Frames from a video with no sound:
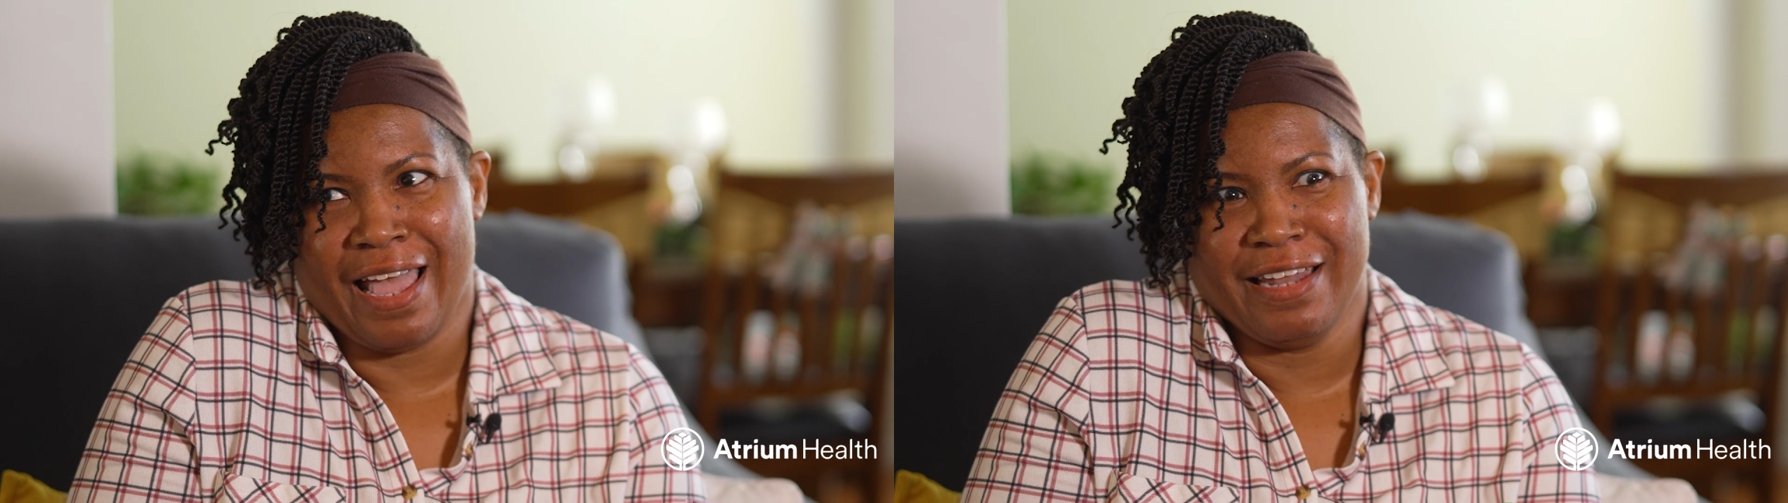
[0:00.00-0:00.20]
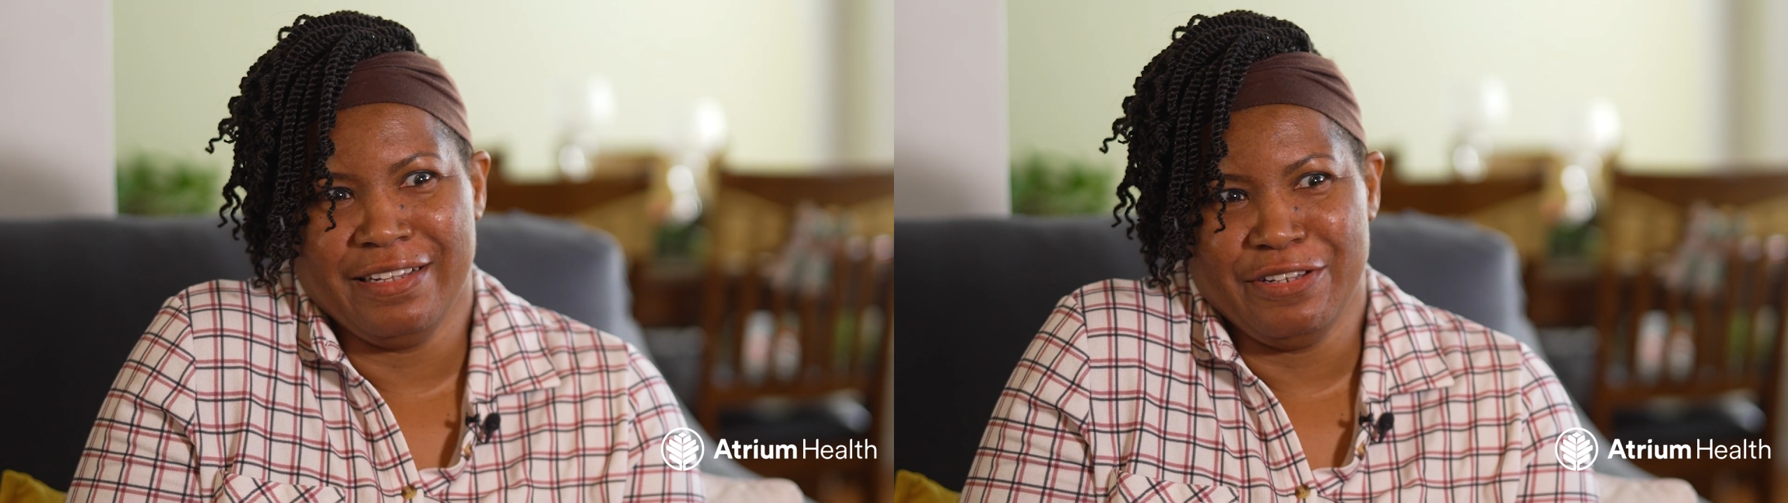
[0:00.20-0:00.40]

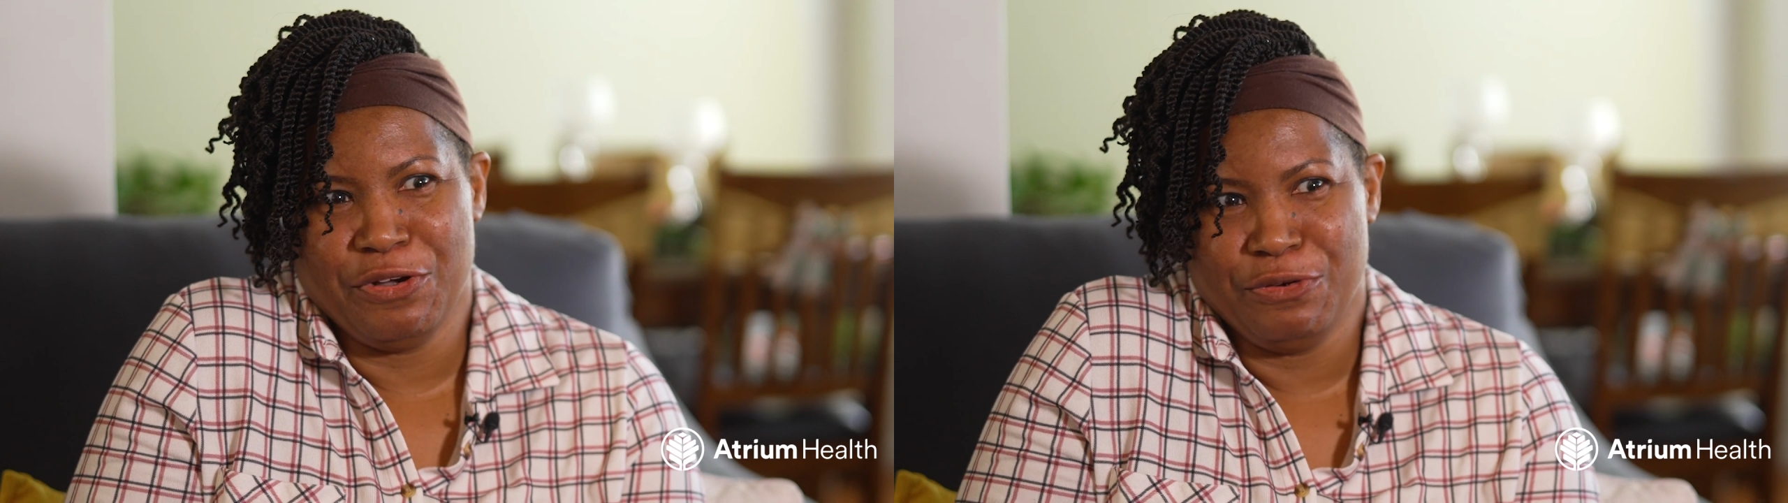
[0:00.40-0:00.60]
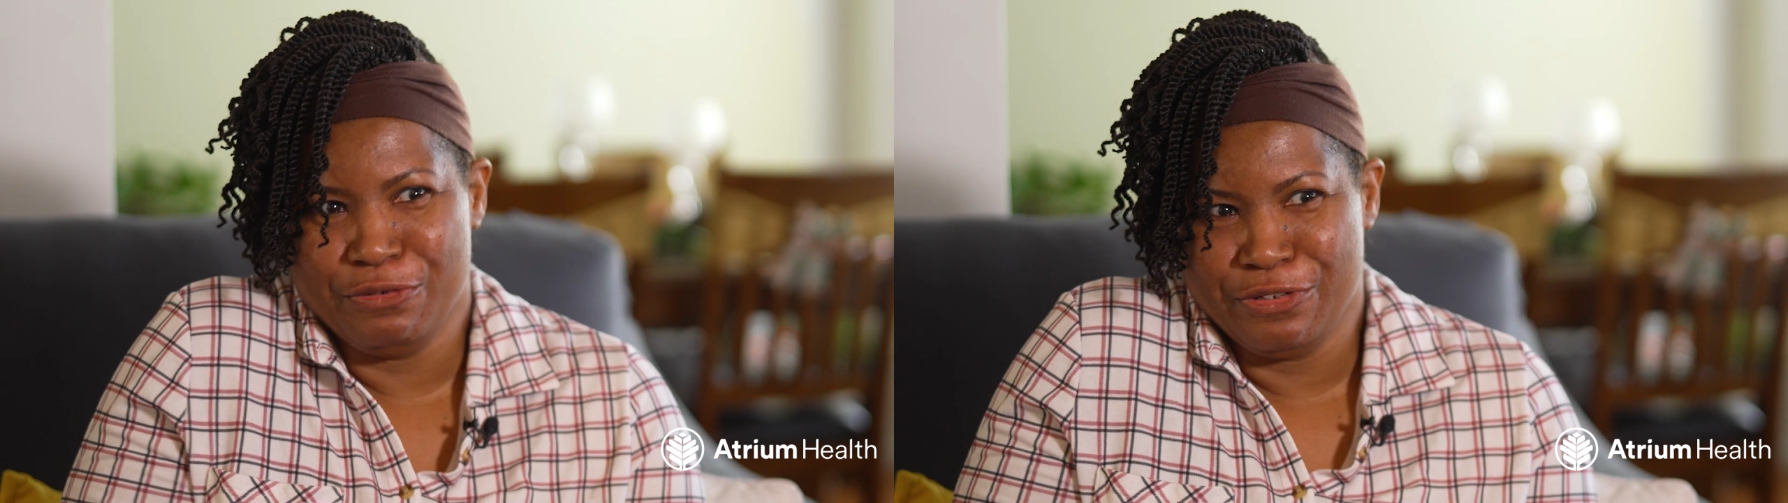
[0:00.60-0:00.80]
I didn't
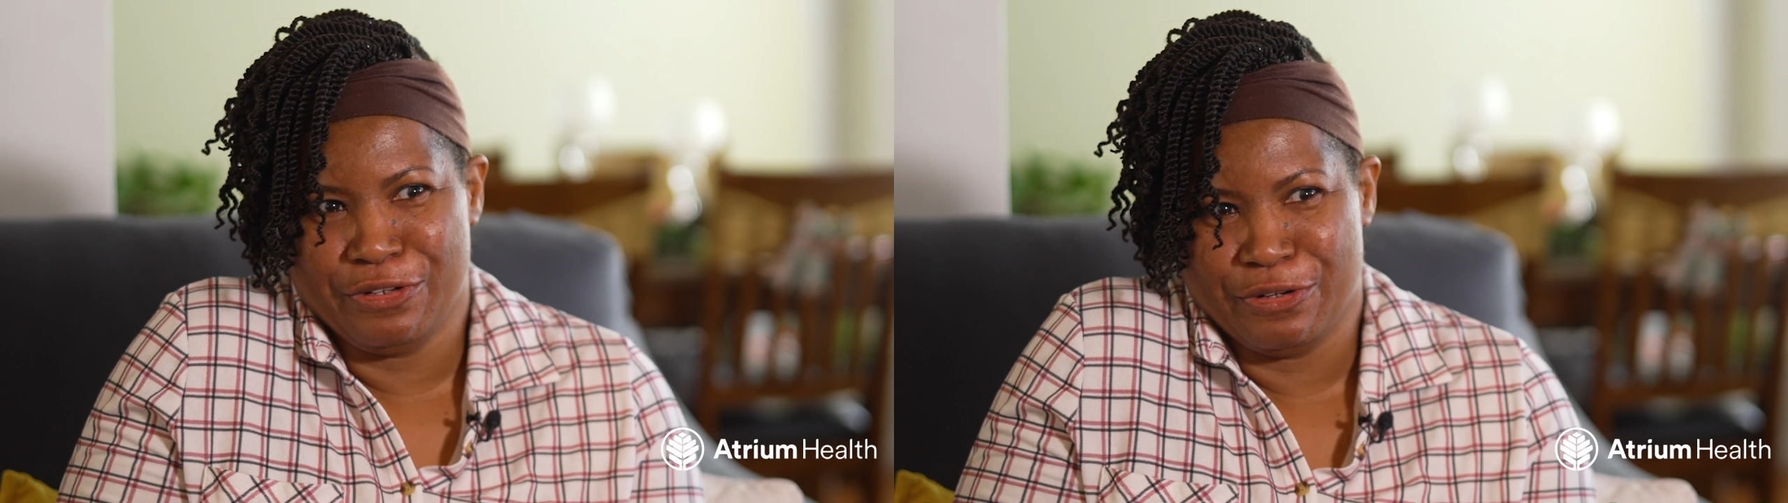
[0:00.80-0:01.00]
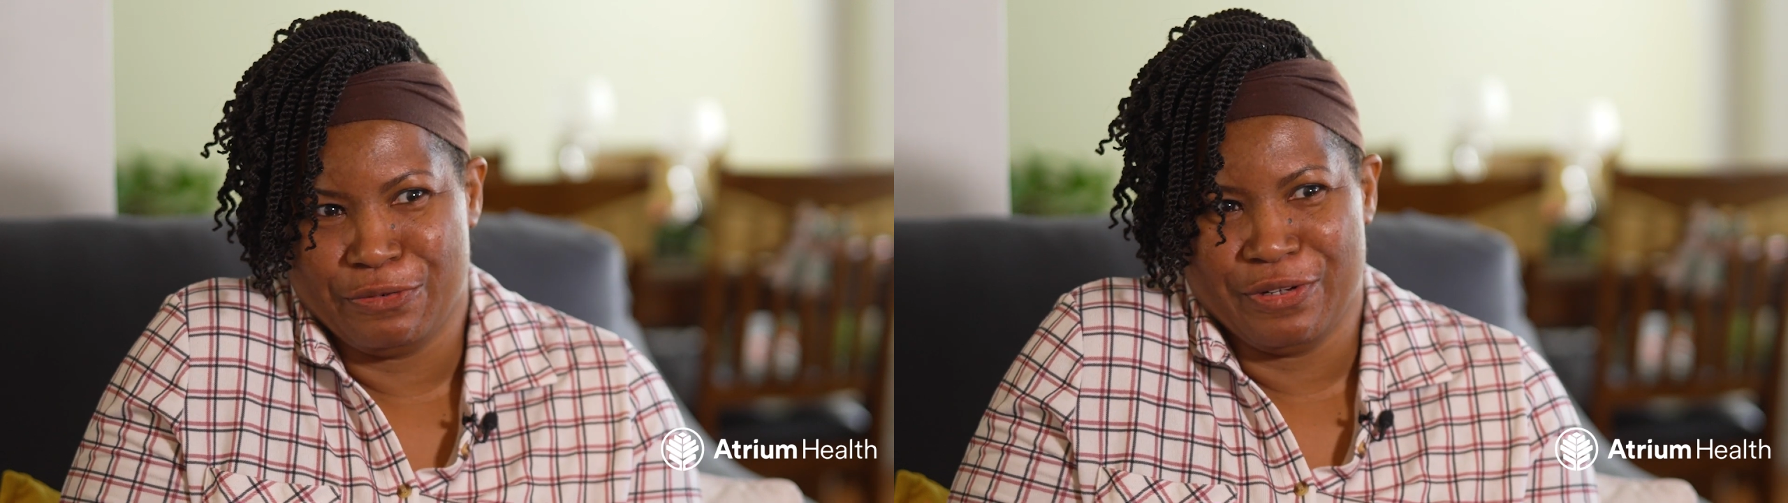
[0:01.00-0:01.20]
know, you
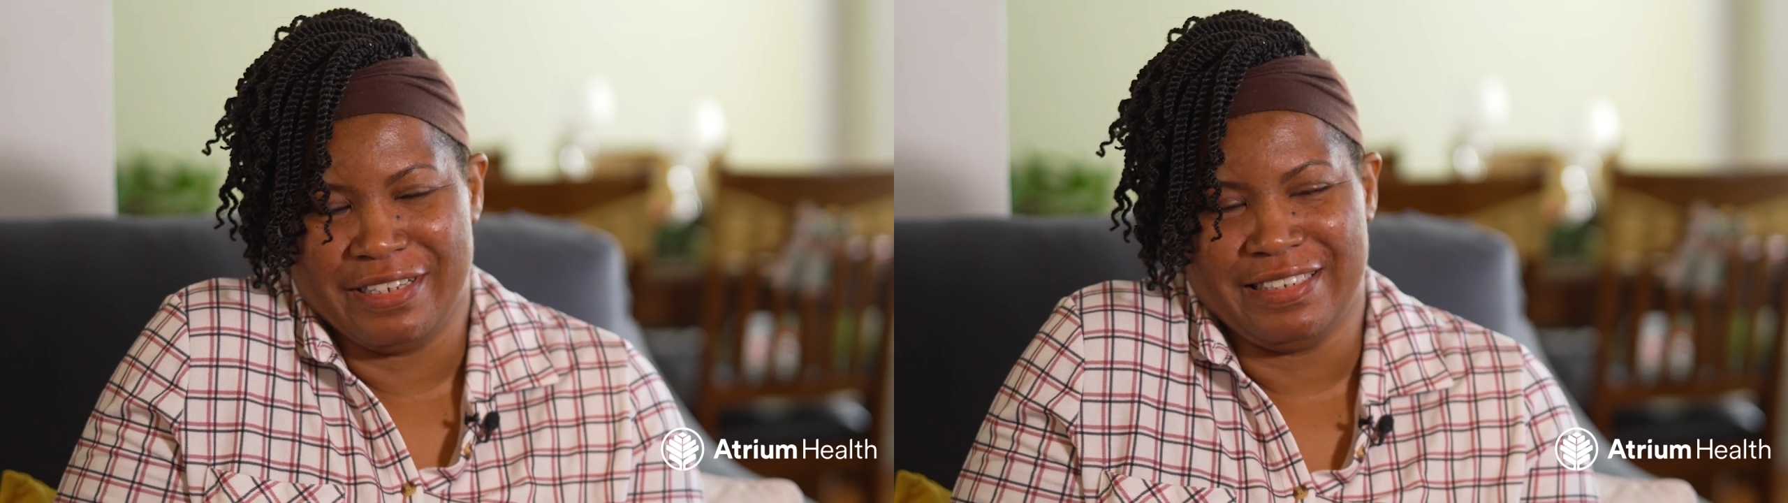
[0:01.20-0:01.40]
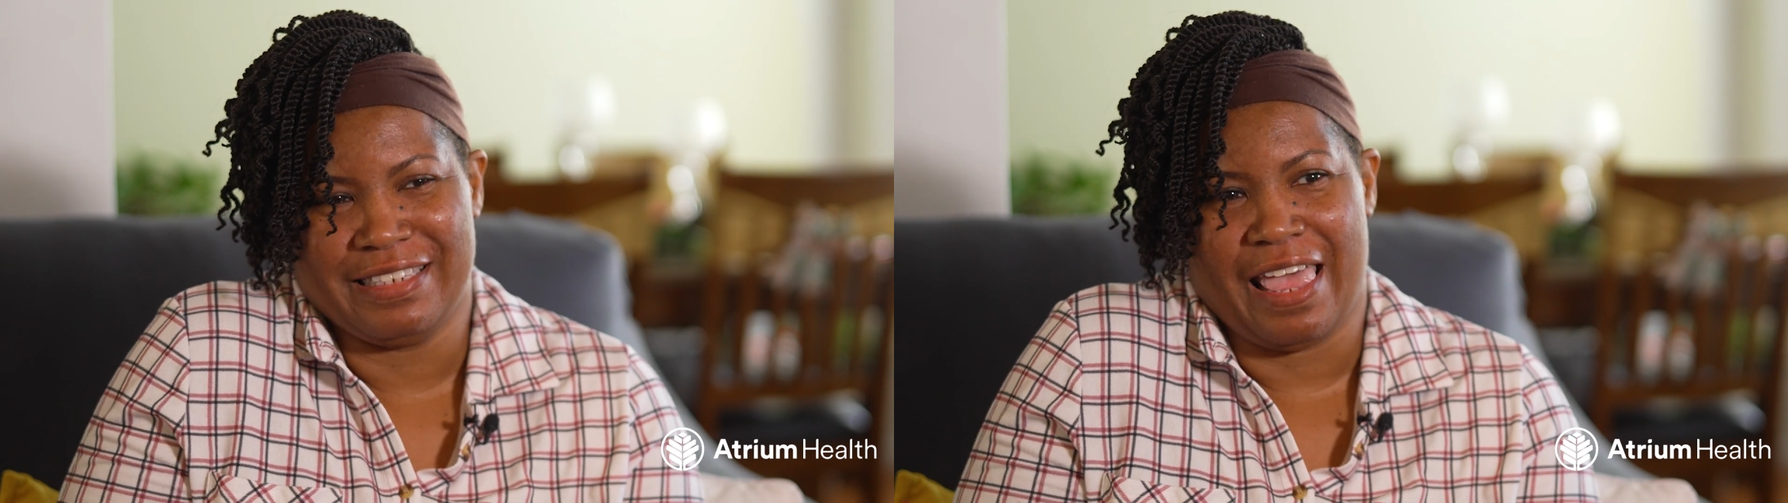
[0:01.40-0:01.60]
know,
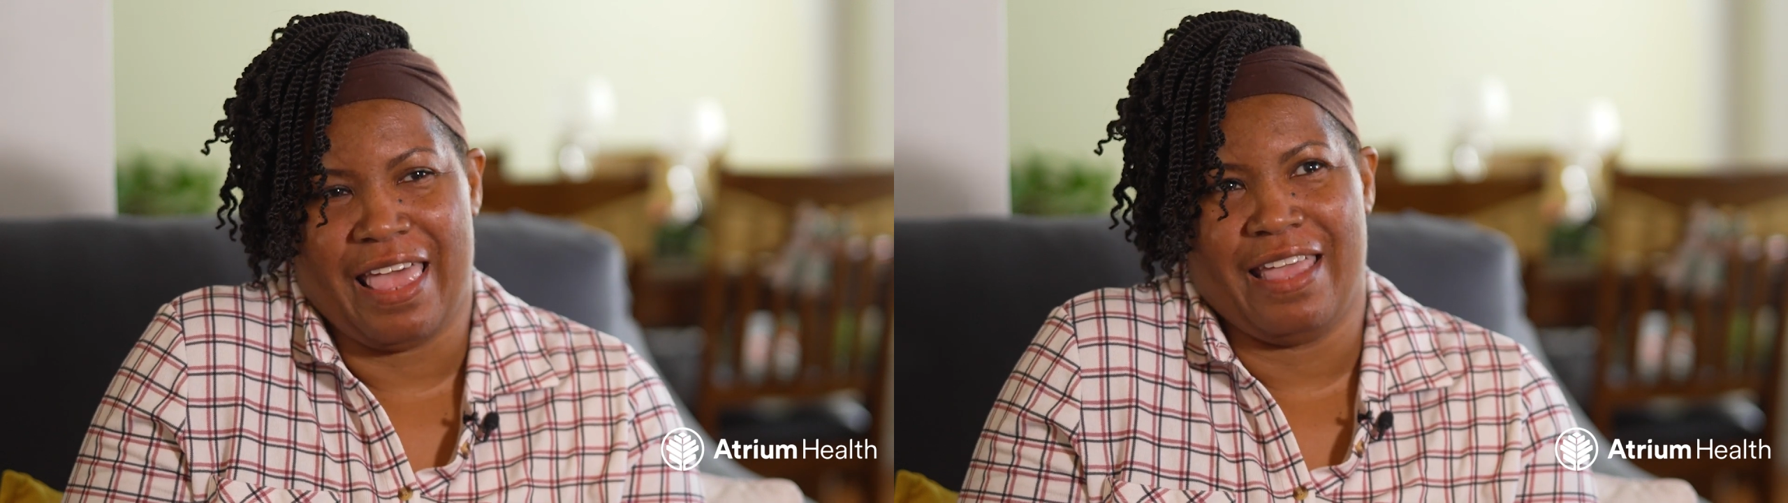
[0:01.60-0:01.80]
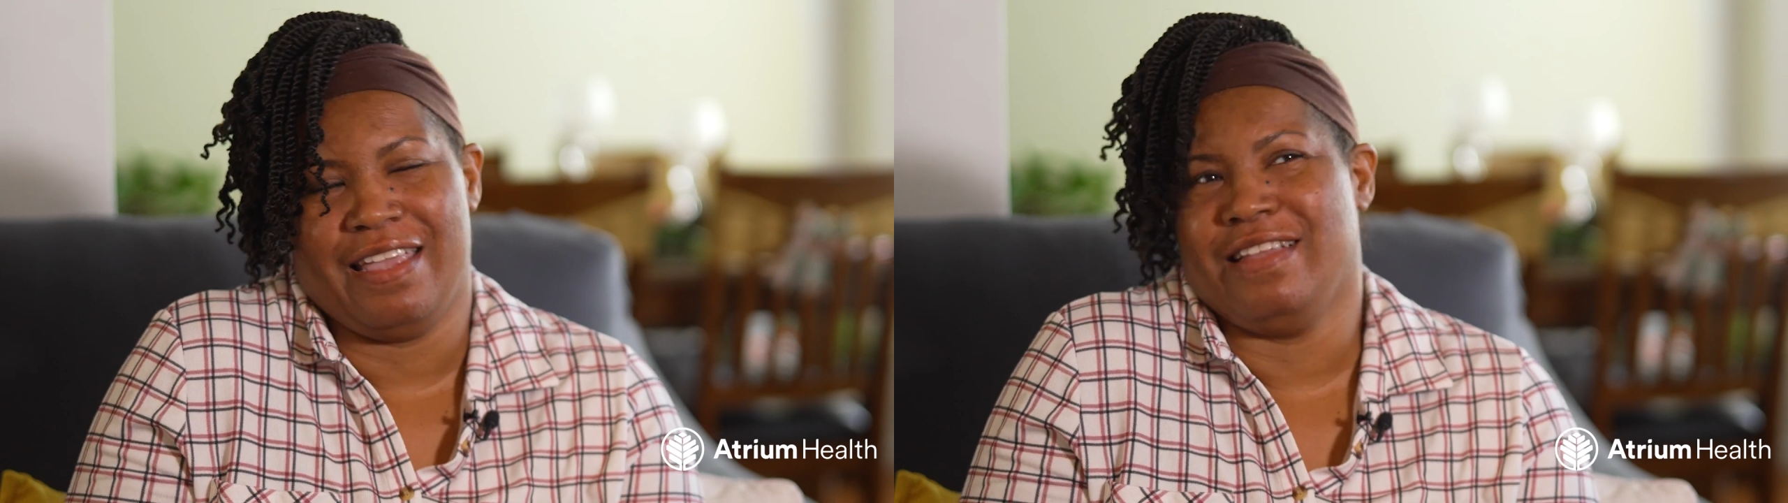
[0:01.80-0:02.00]
what to say.